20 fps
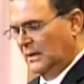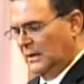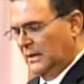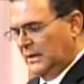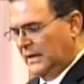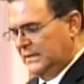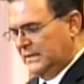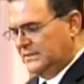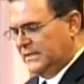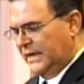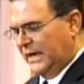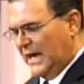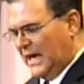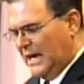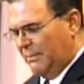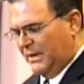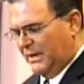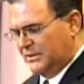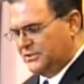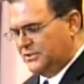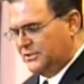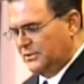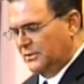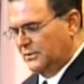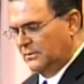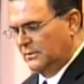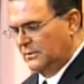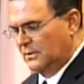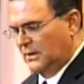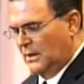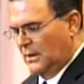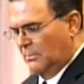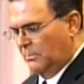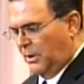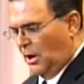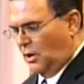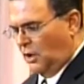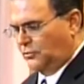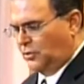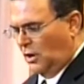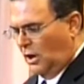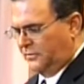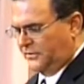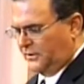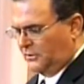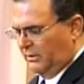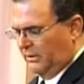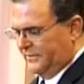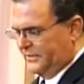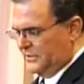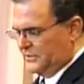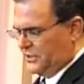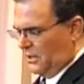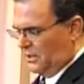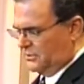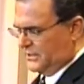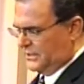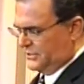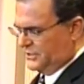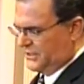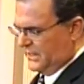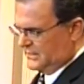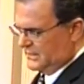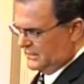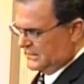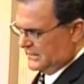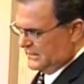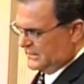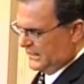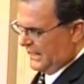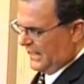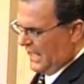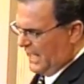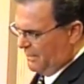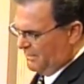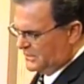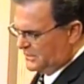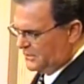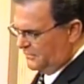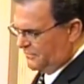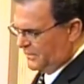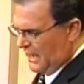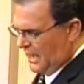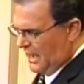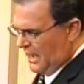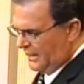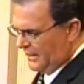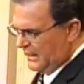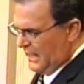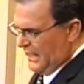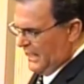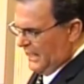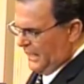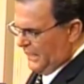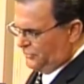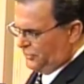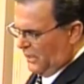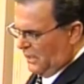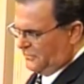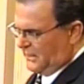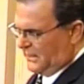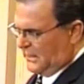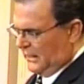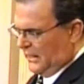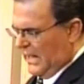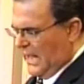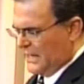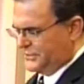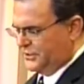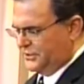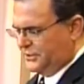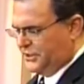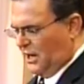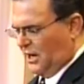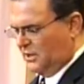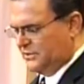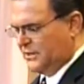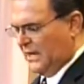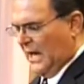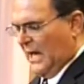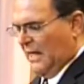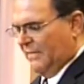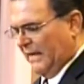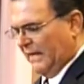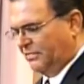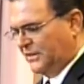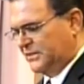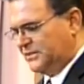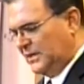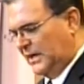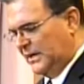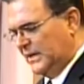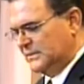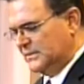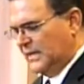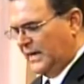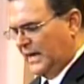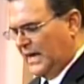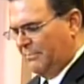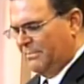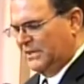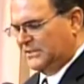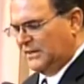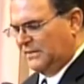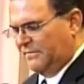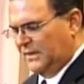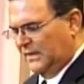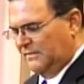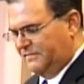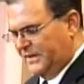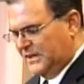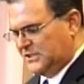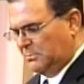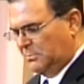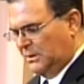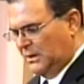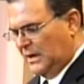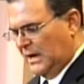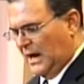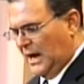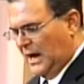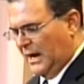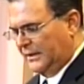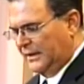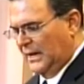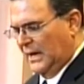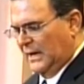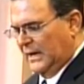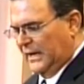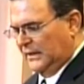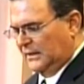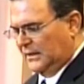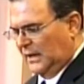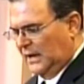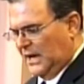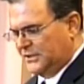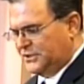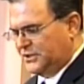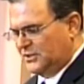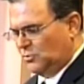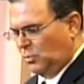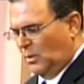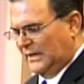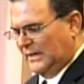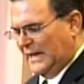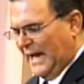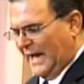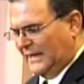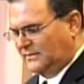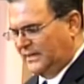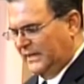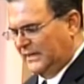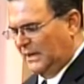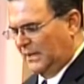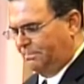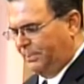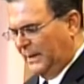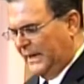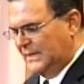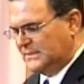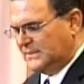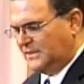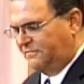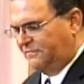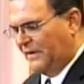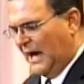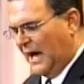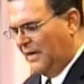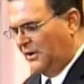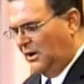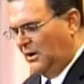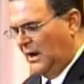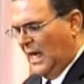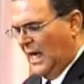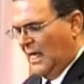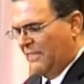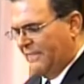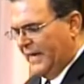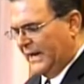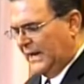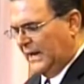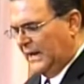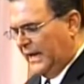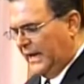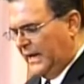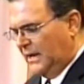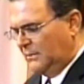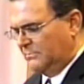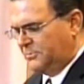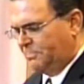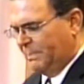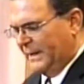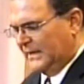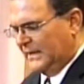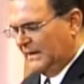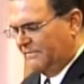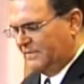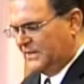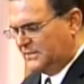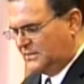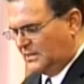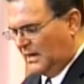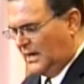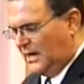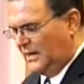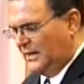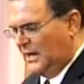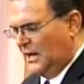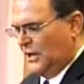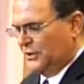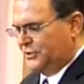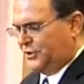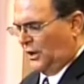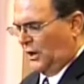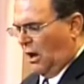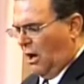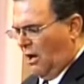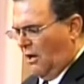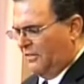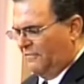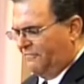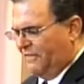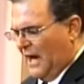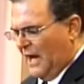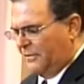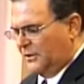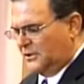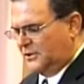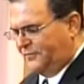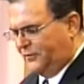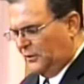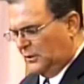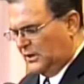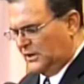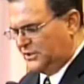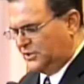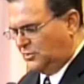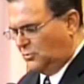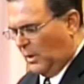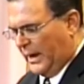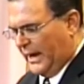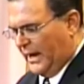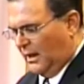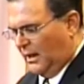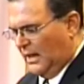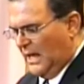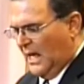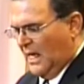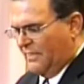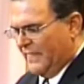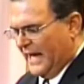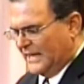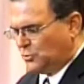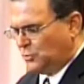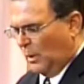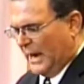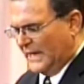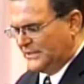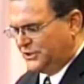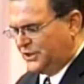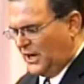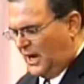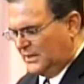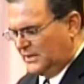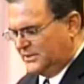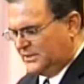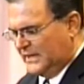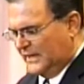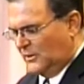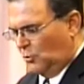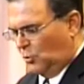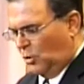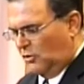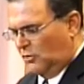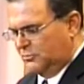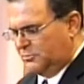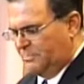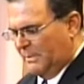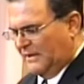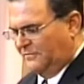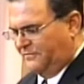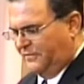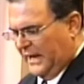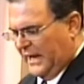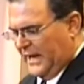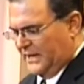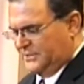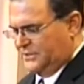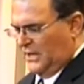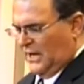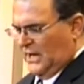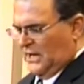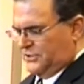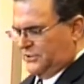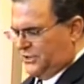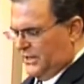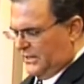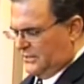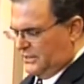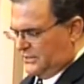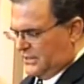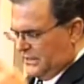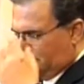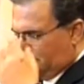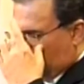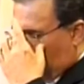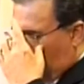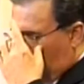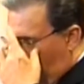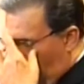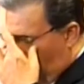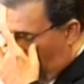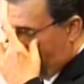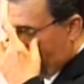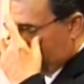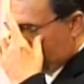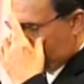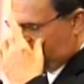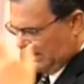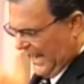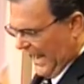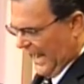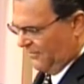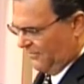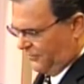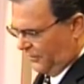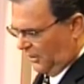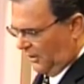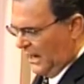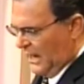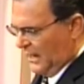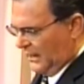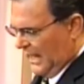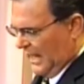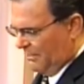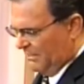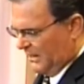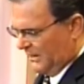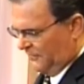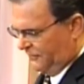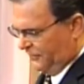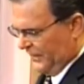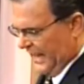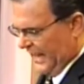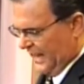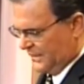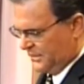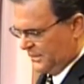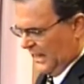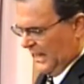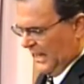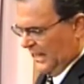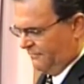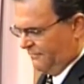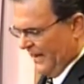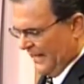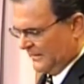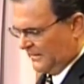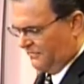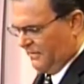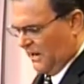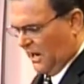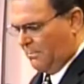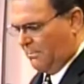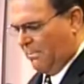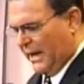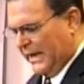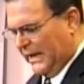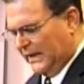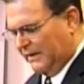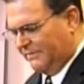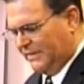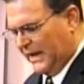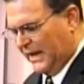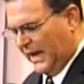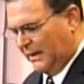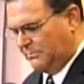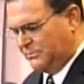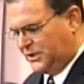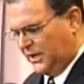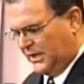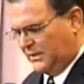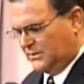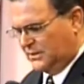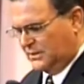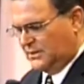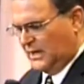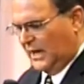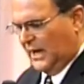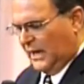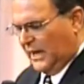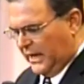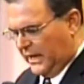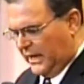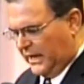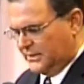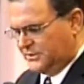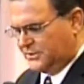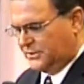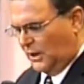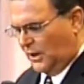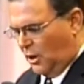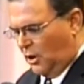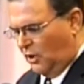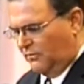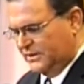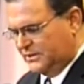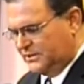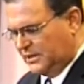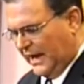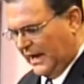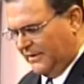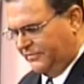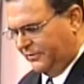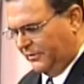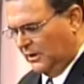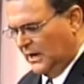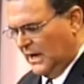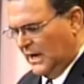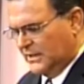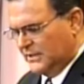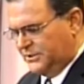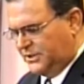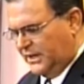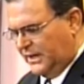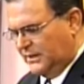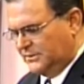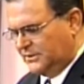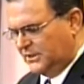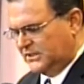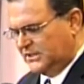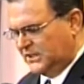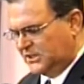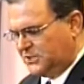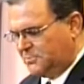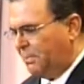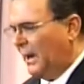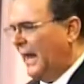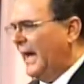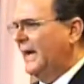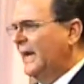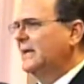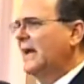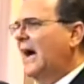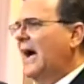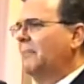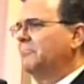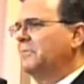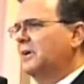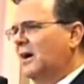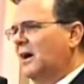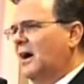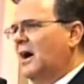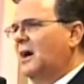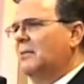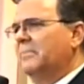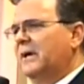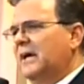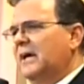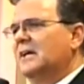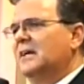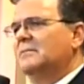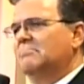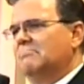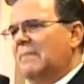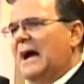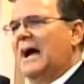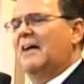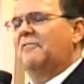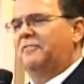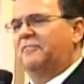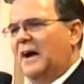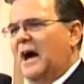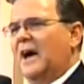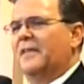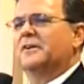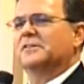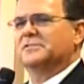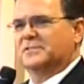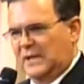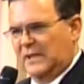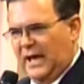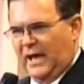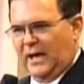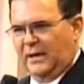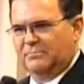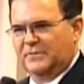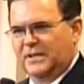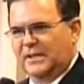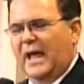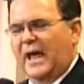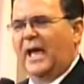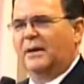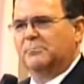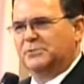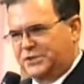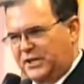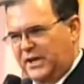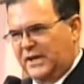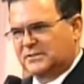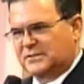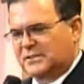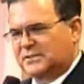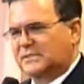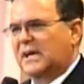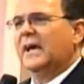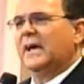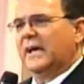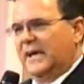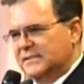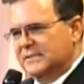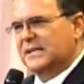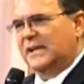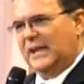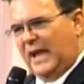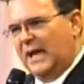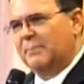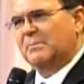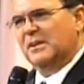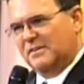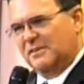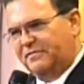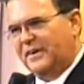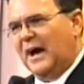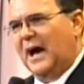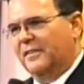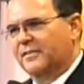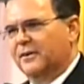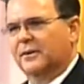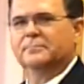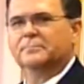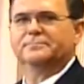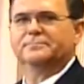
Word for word: He's the image Paul taught the Corinthian church that Jesus is the image of God. He taught the Colossian church that the Son is the image of the invisible God. In Colossians 1:19, it pleased the Father that in him, speaking of the Son, should all the Father's fullness dwell. That's why John said the word was made flesh. Jesus is Jehovah's Savior, come in the flesh. In fact, the very meaning of the name Jesus is Jehovah's Savior. Jesus explained, I'm come in my Father's name. The name Jesus is the name of the Father.